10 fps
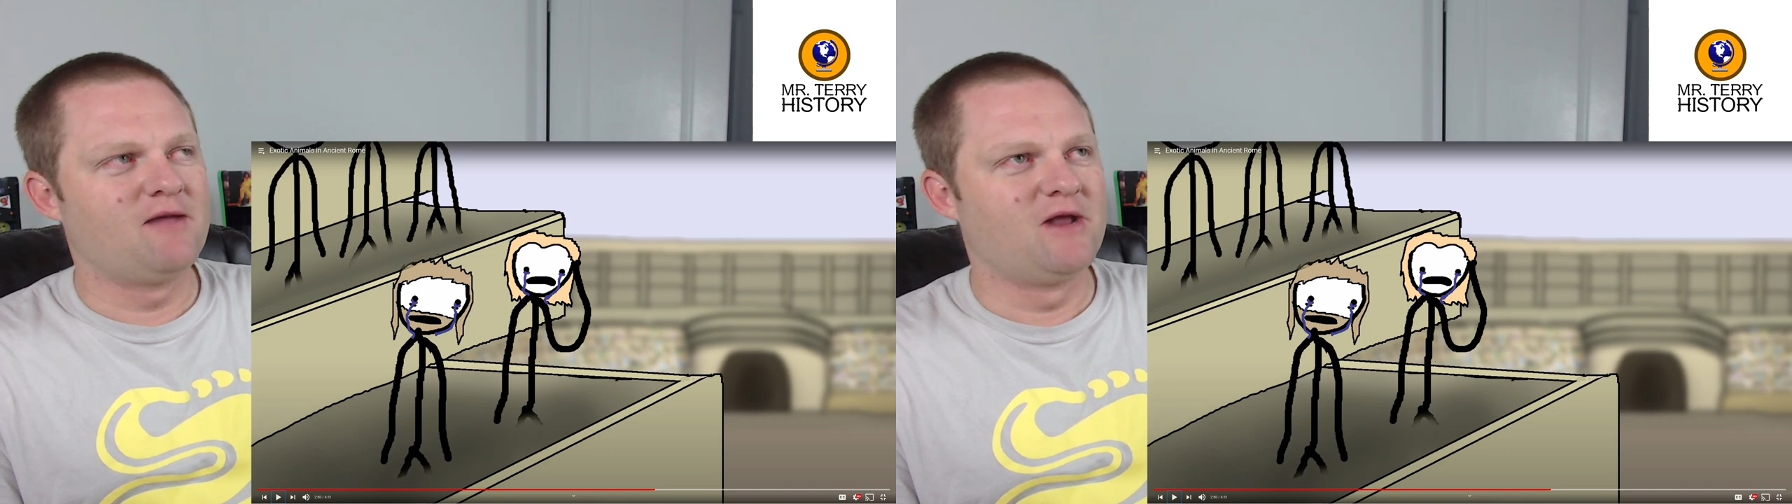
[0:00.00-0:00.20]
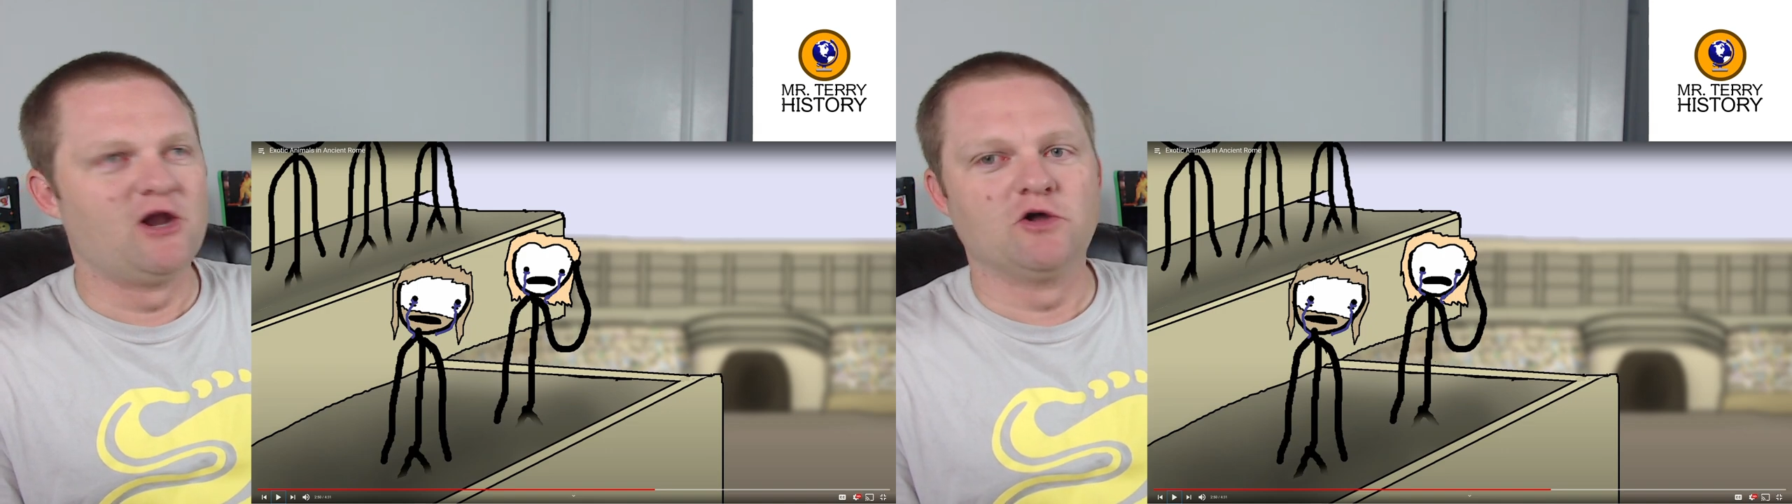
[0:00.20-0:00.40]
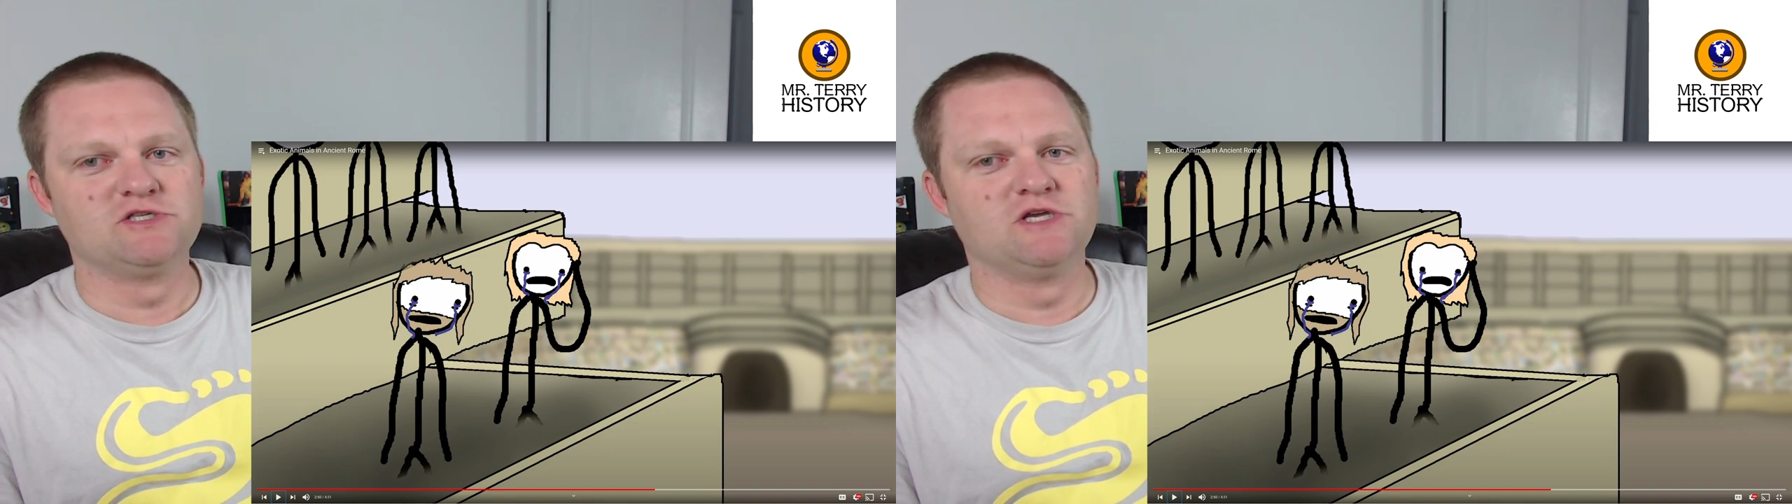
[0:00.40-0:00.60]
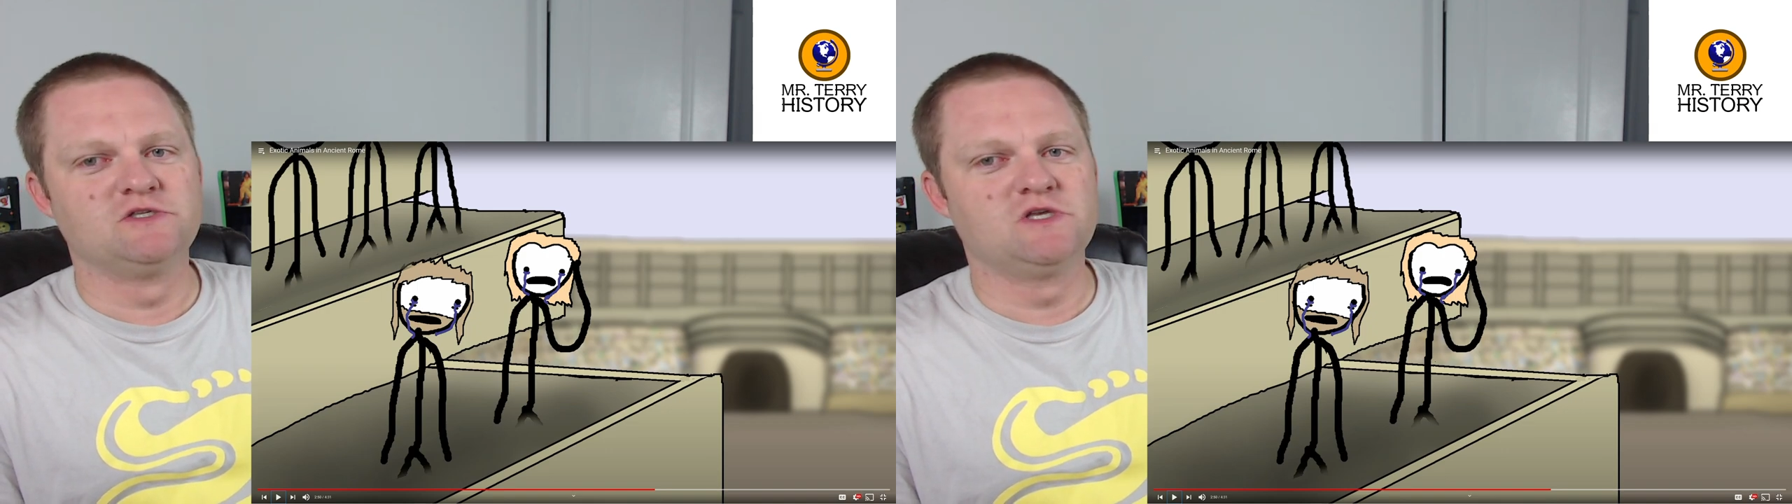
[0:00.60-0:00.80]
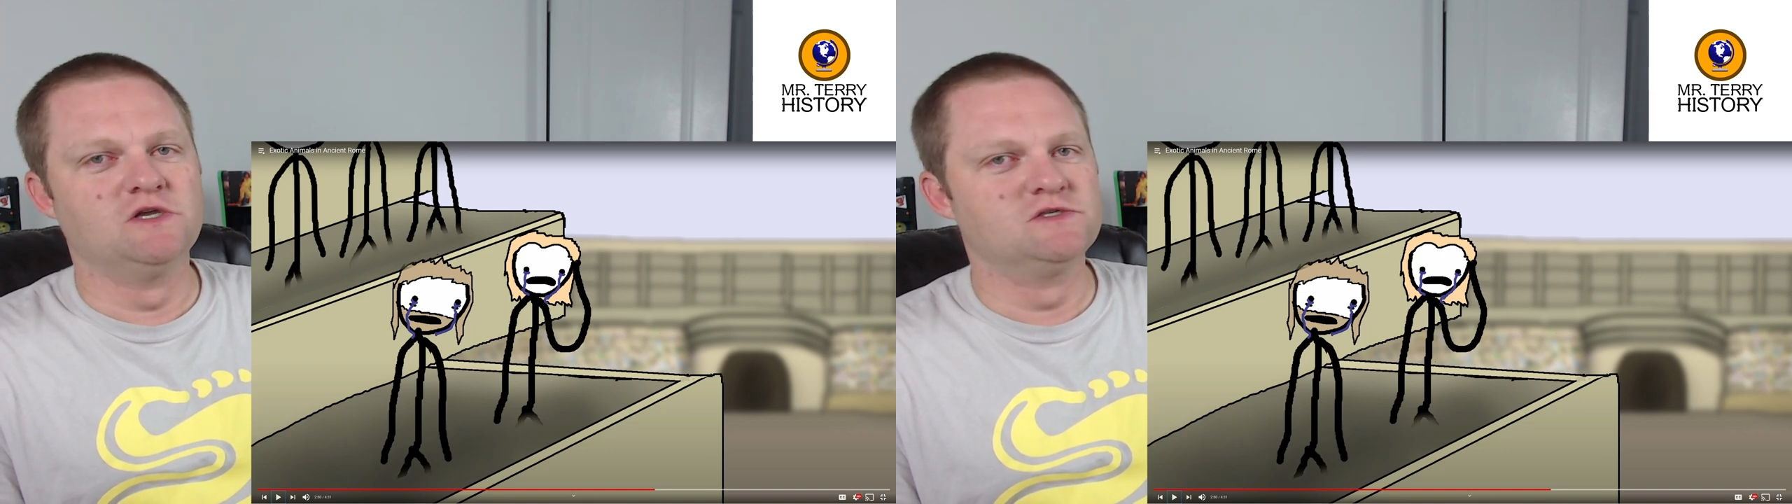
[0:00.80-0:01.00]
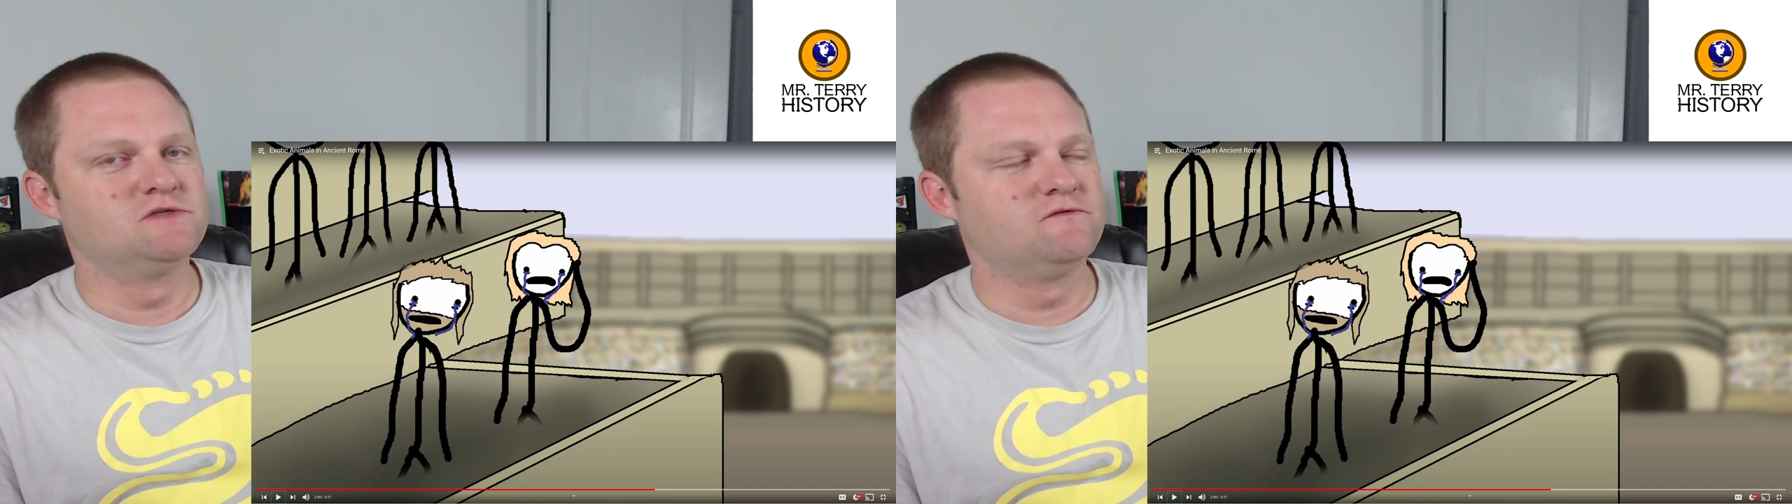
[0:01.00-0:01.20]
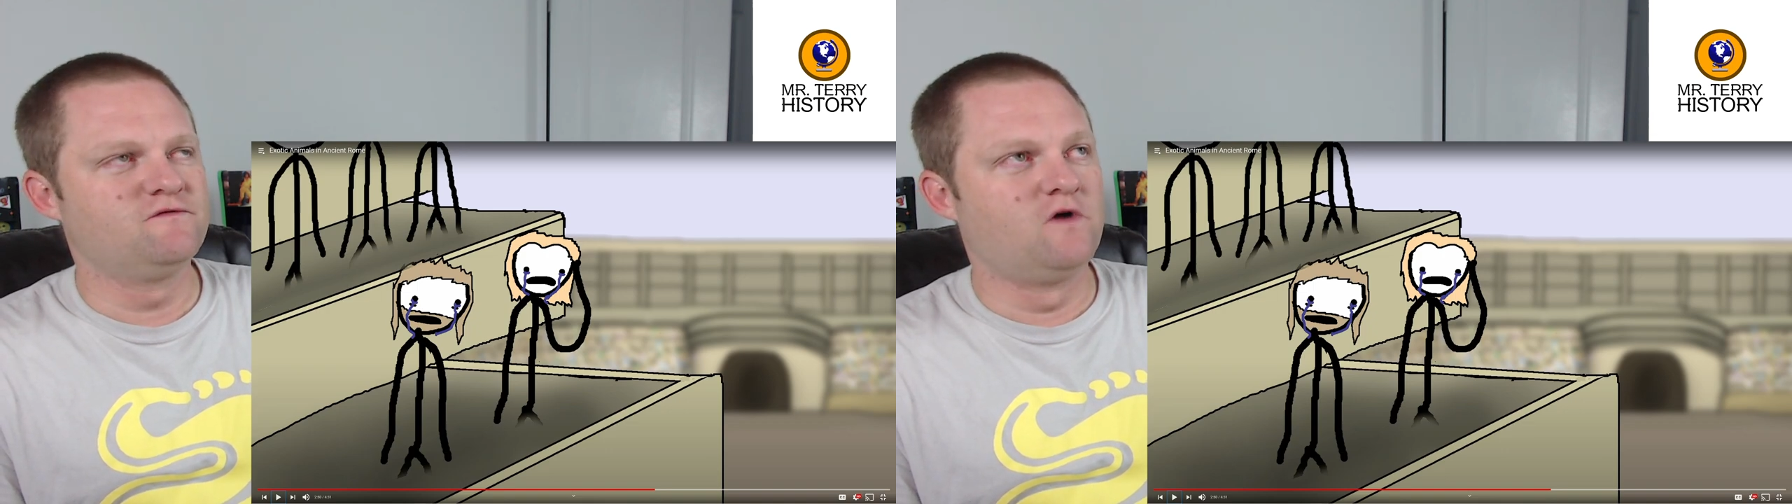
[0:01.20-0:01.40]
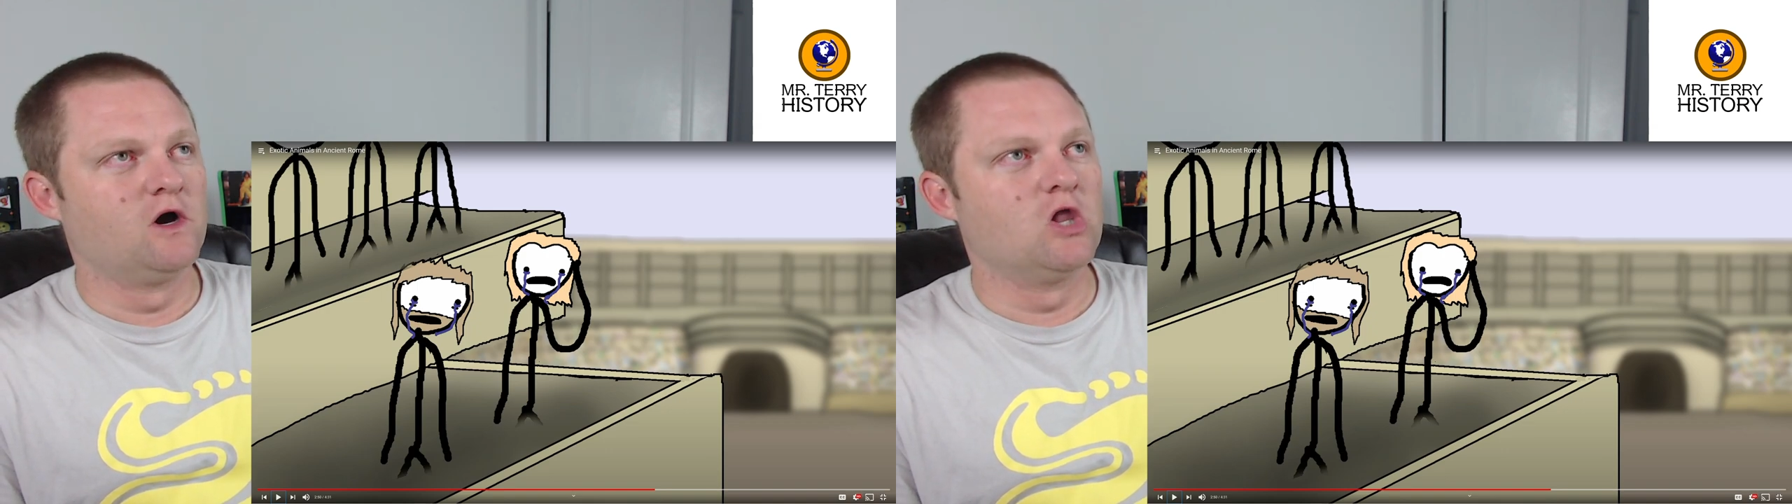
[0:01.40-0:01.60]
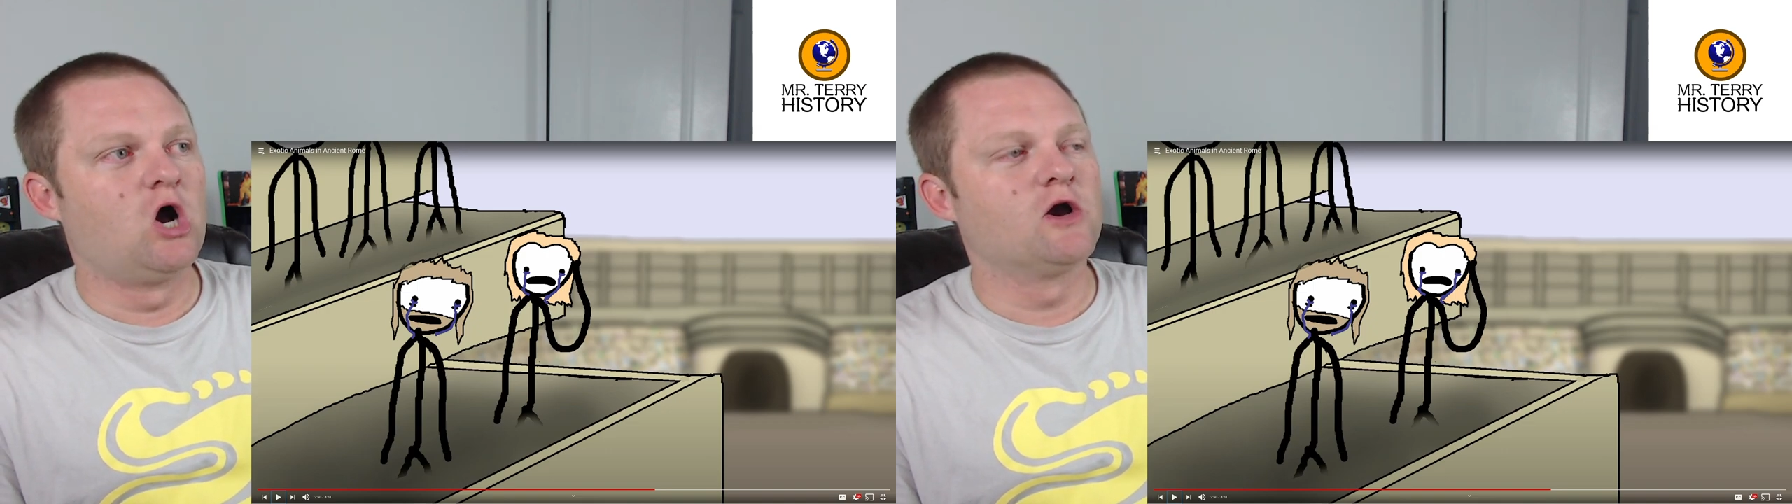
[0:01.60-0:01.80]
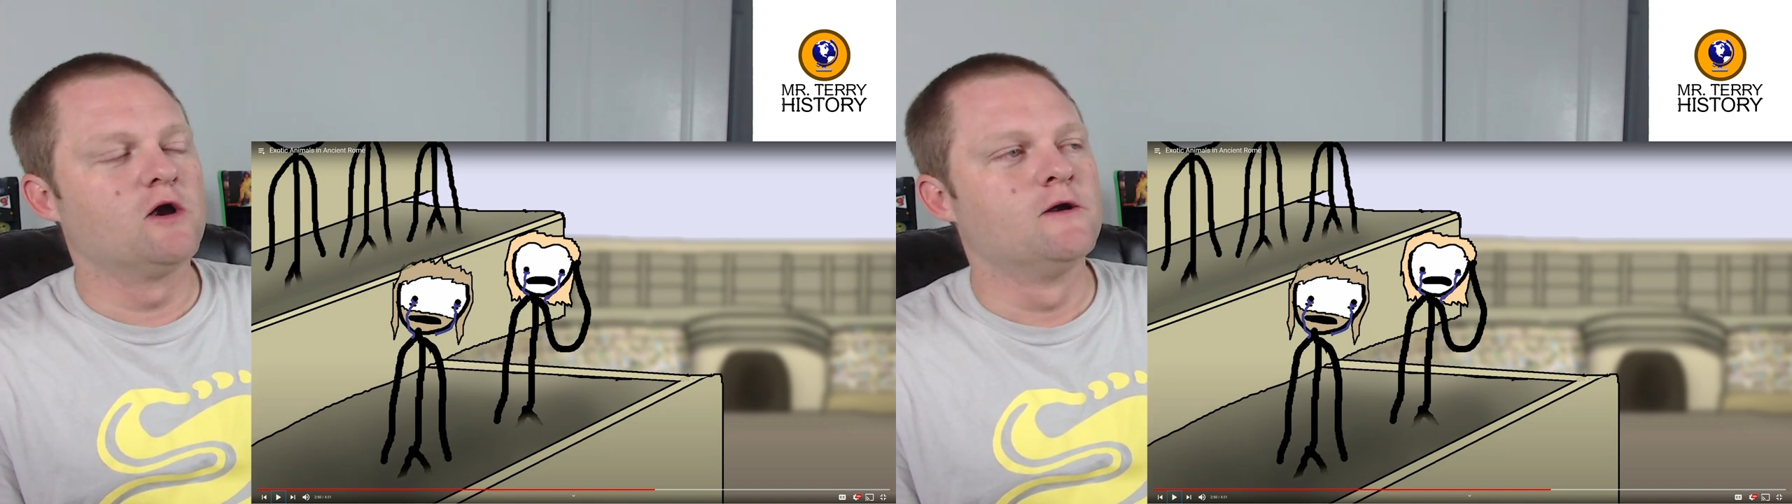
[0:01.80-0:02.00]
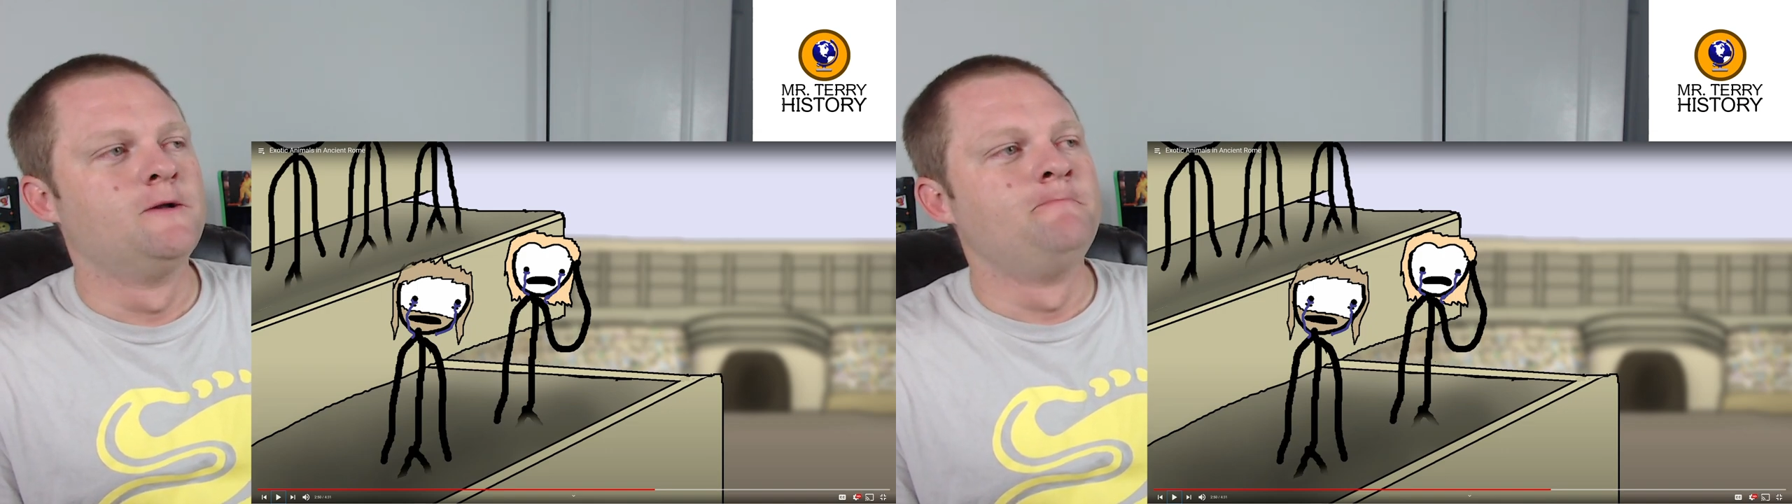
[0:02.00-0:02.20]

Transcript: but I know it's it's it's far longer,